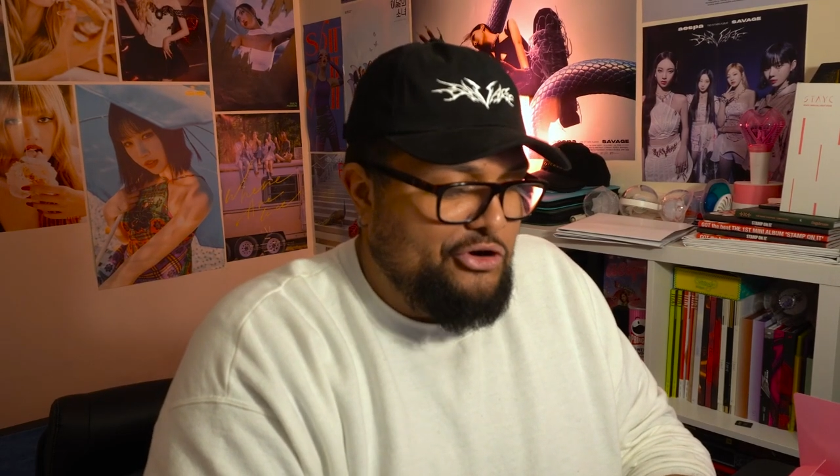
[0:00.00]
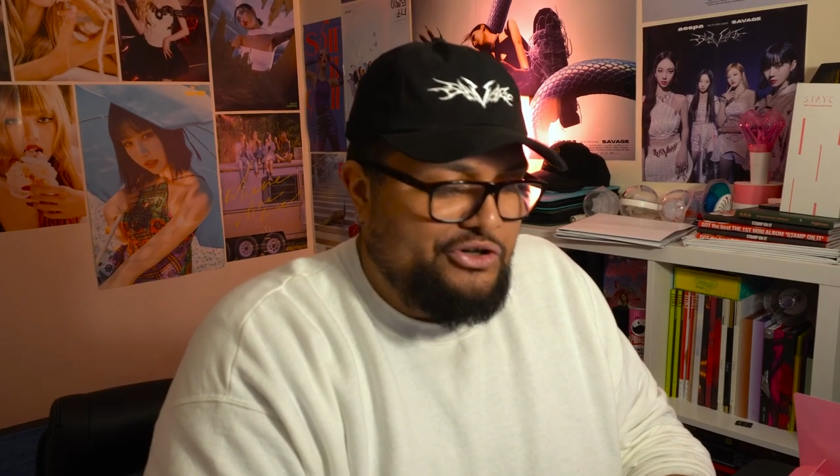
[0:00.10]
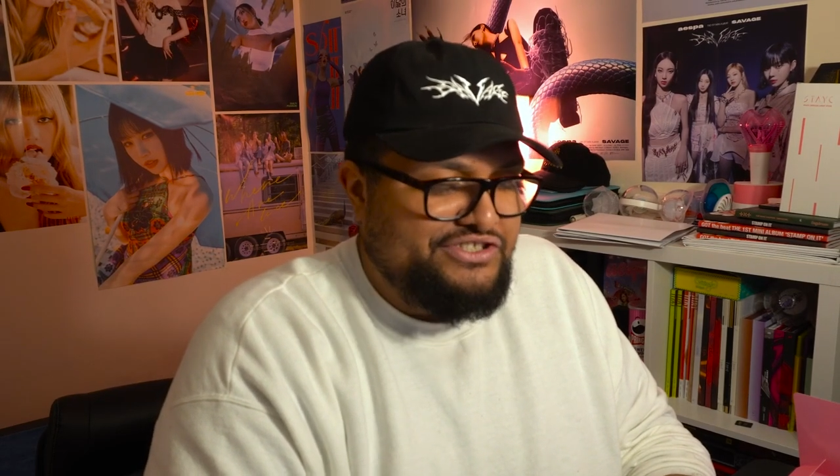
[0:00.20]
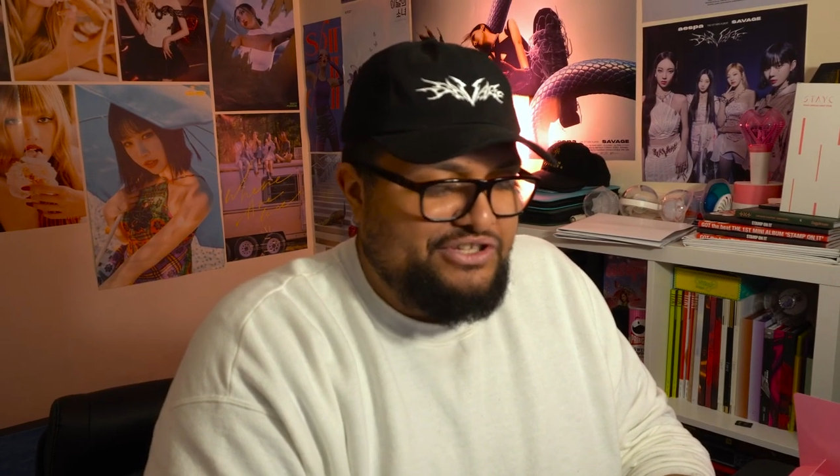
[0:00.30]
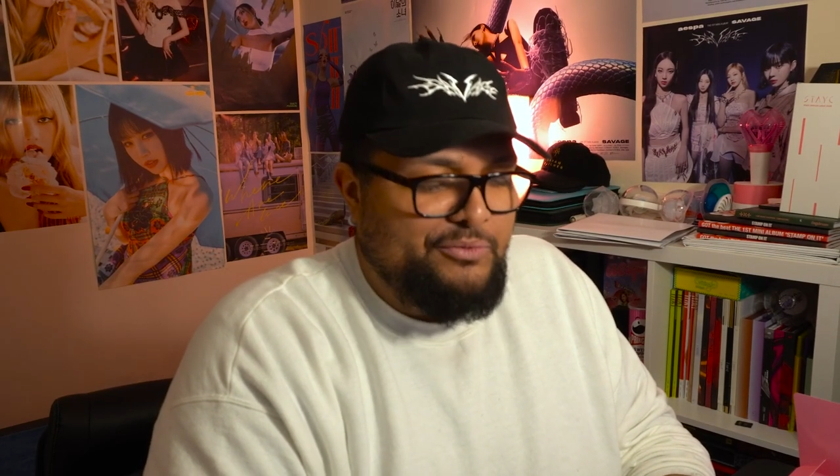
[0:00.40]

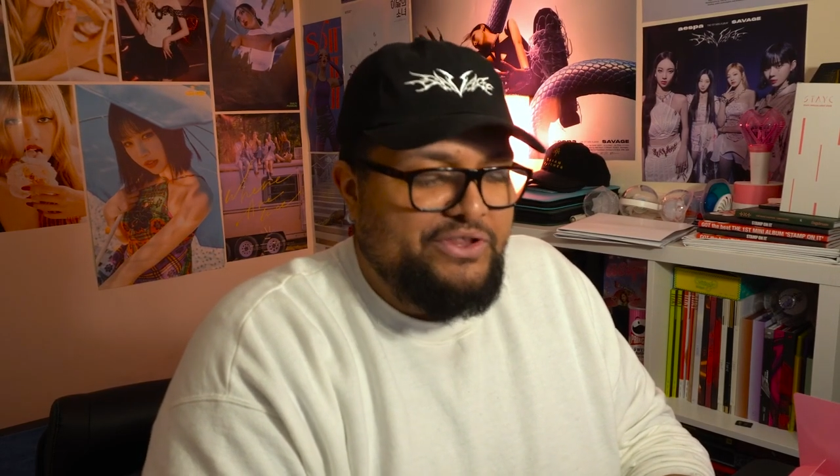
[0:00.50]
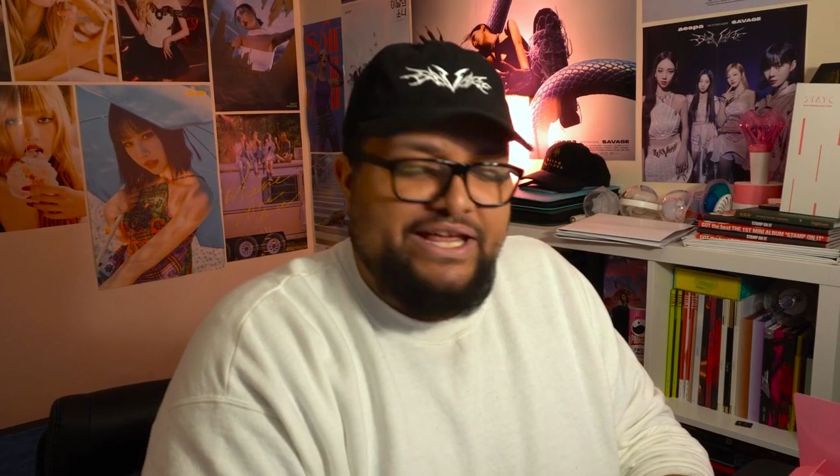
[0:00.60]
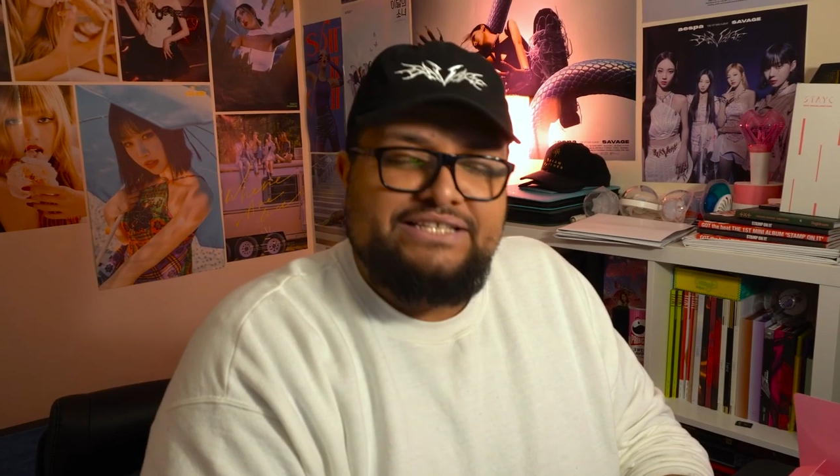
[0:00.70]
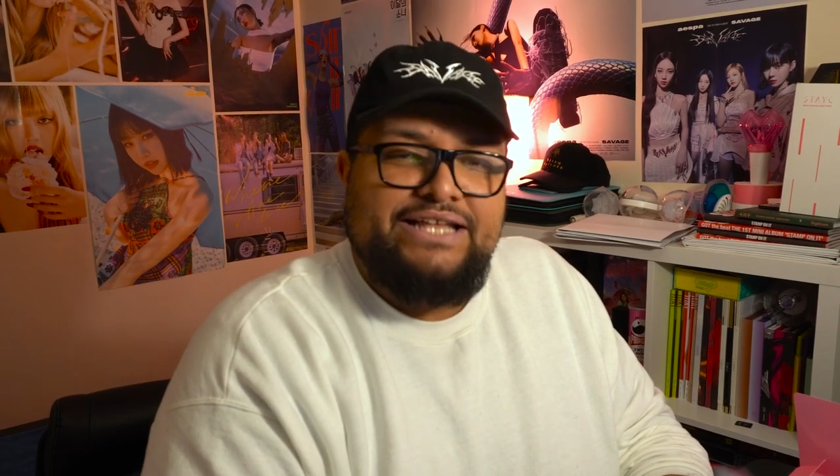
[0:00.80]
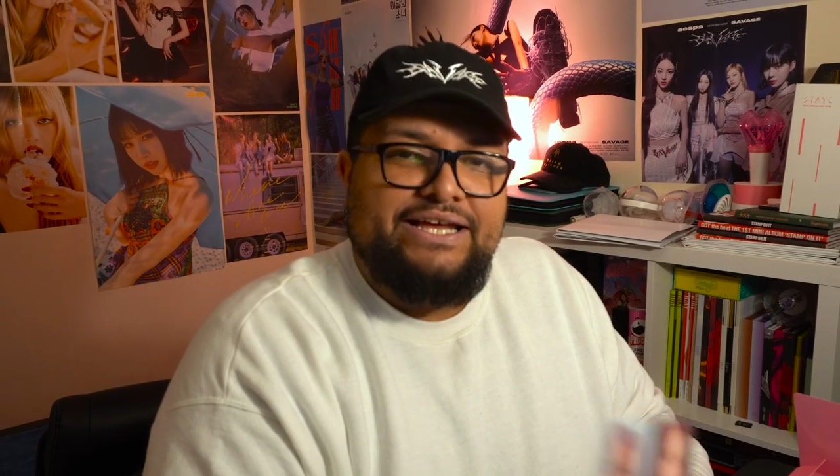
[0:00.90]
or someone
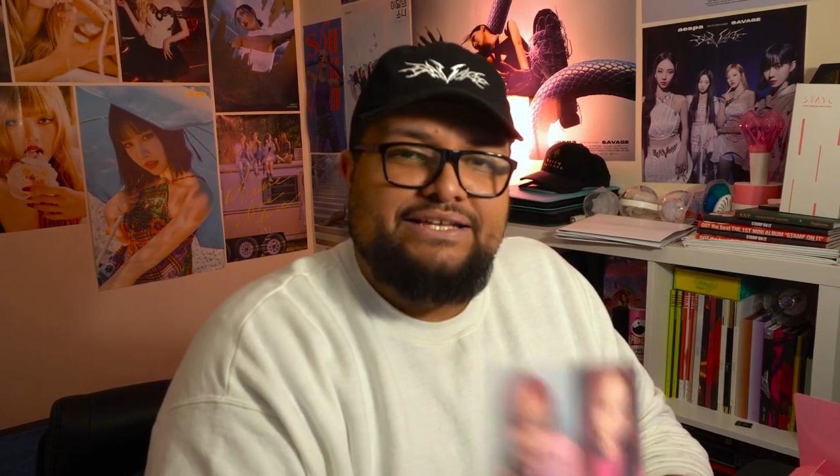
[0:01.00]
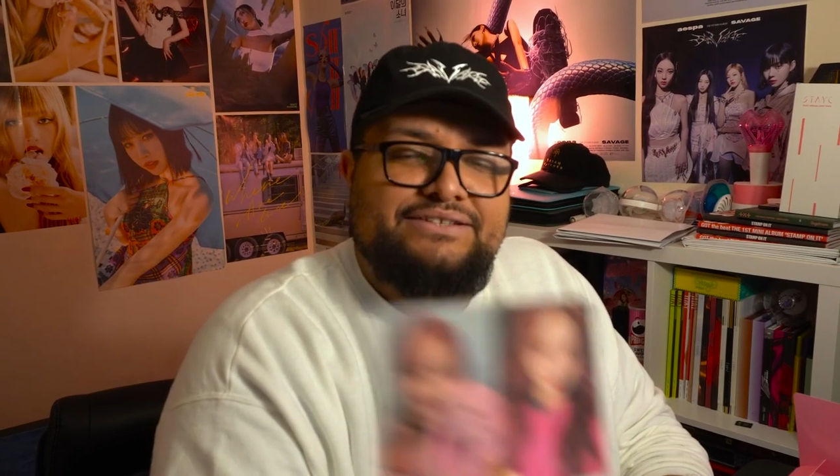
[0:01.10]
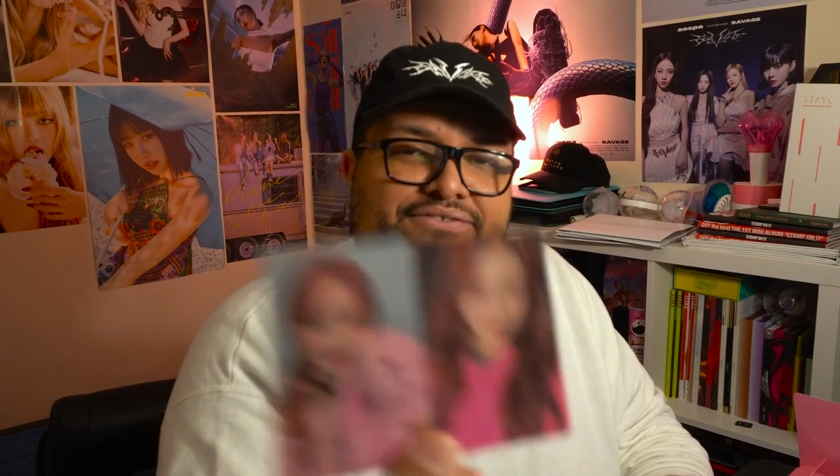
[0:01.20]
that's like